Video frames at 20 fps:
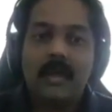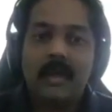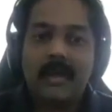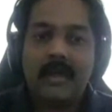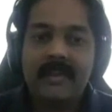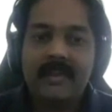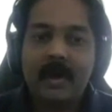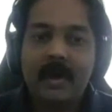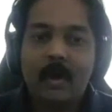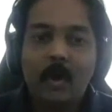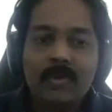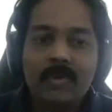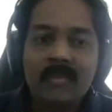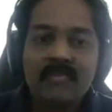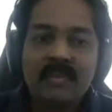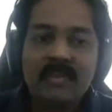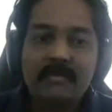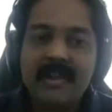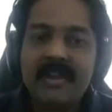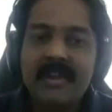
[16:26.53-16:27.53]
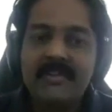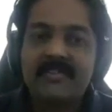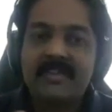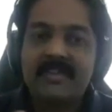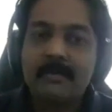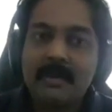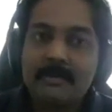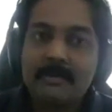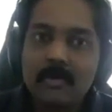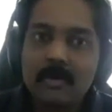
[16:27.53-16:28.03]
And also we made
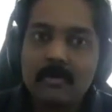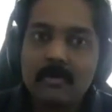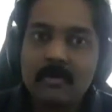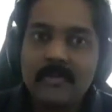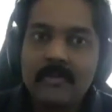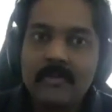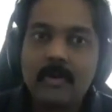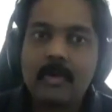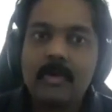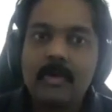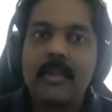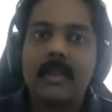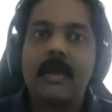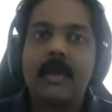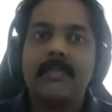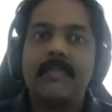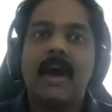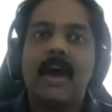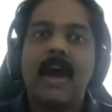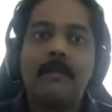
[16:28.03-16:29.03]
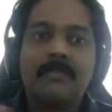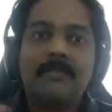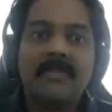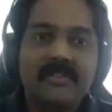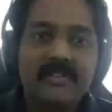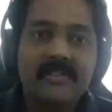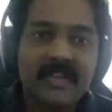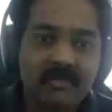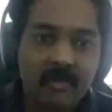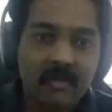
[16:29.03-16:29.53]
some improvements on the
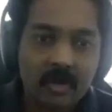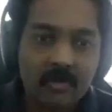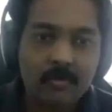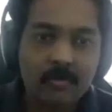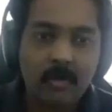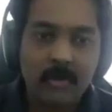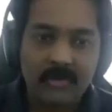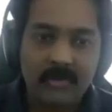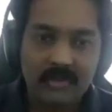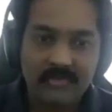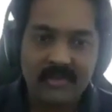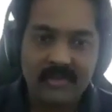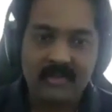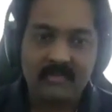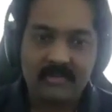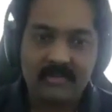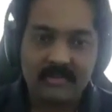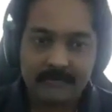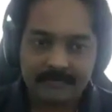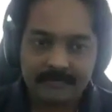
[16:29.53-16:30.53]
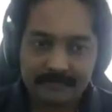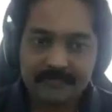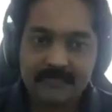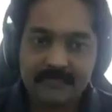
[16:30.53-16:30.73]
ARM64 port itself,